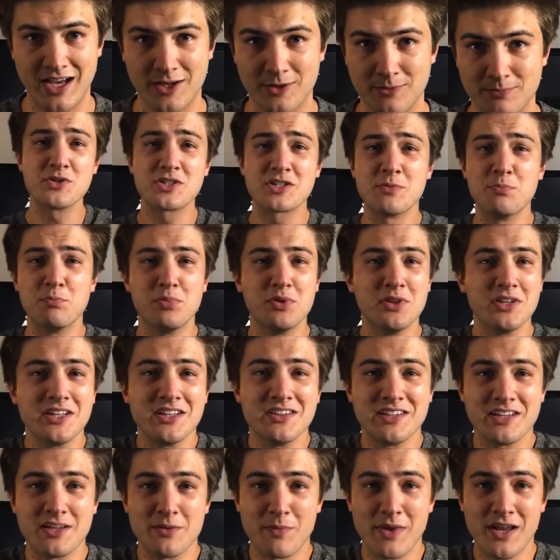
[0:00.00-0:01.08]
I was
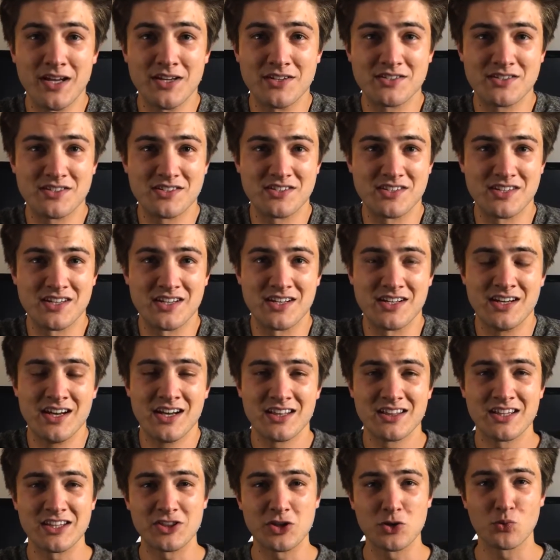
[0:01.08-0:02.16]
completely amazed to see
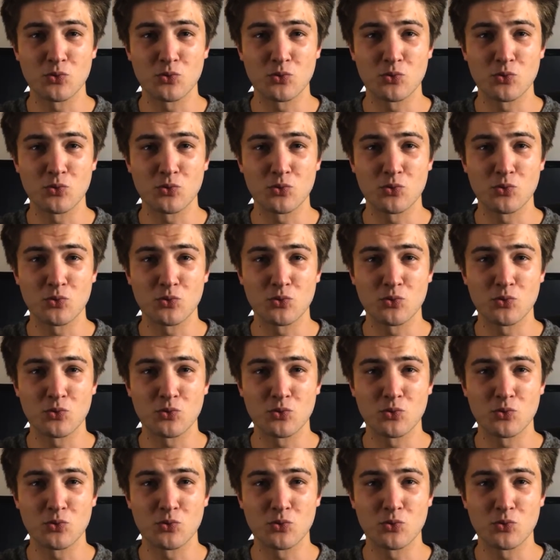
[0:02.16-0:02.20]
that the